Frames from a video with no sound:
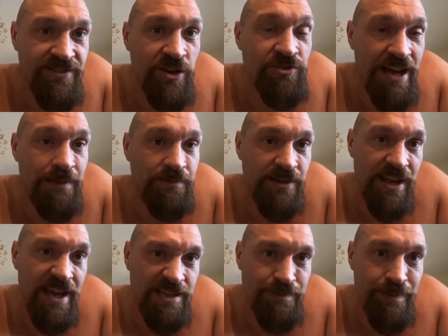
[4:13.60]
two times on
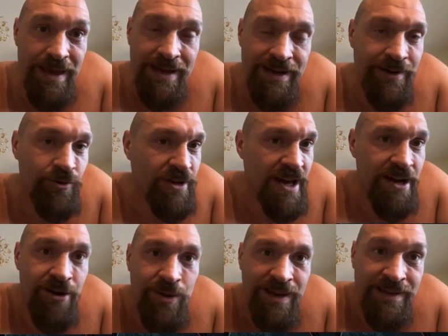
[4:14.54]
ESPN. I don't
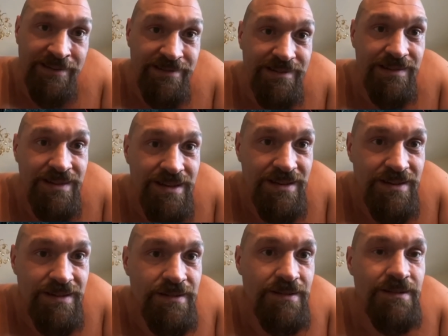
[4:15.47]
care who it is.
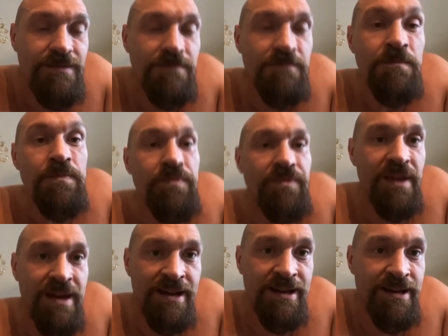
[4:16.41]

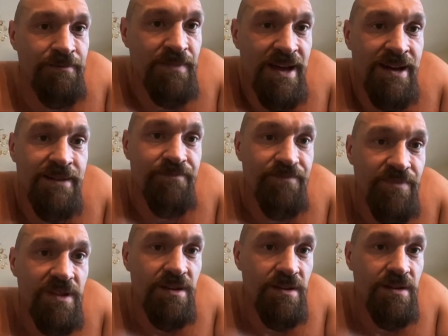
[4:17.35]

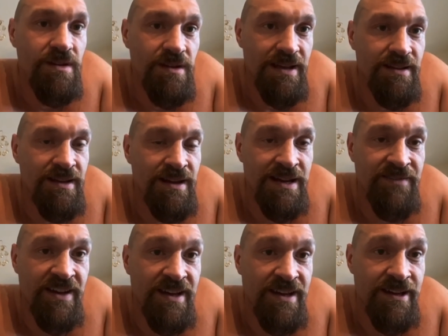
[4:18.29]
I've
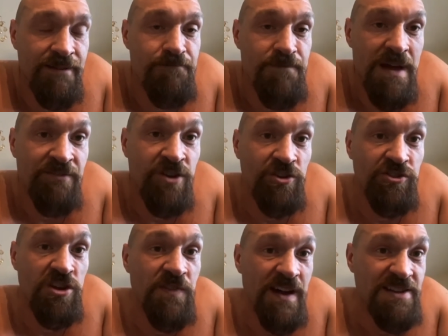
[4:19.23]
got
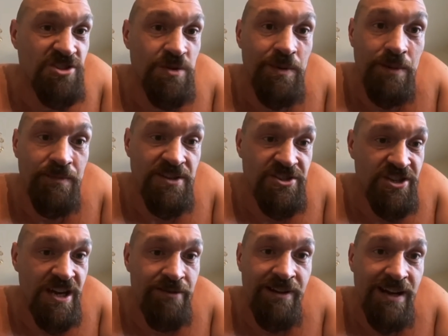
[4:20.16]
two fights coming up this
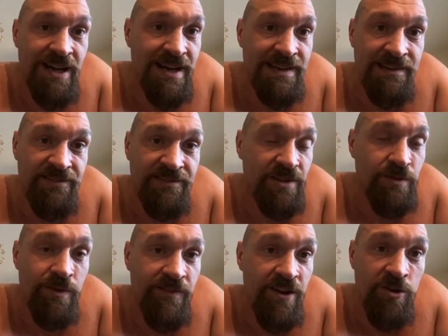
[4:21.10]
year, regardless
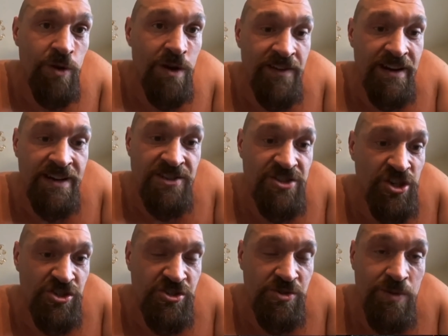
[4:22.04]
of whoever it is,
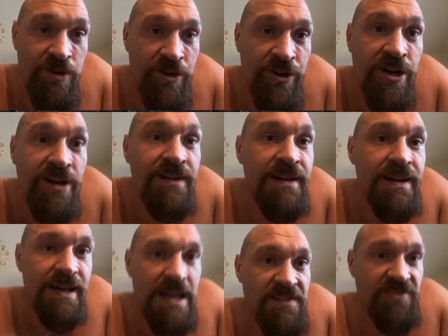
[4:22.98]
Joshua or not.
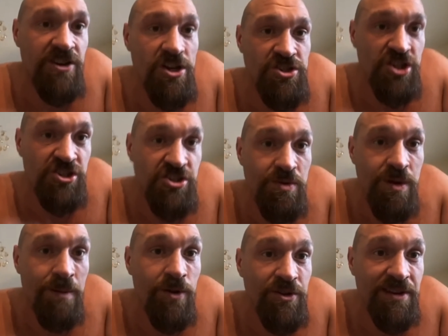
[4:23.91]
If it's not Joshua,
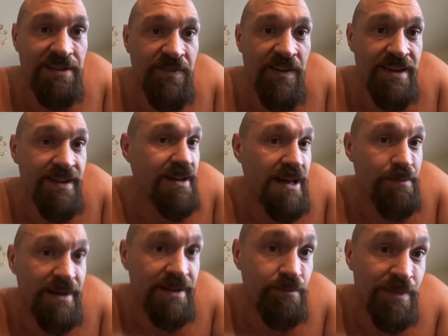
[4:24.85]
we're looking to fight
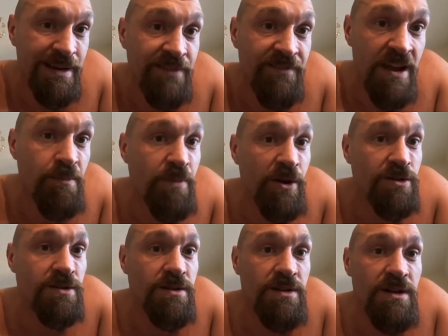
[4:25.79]
middle of April,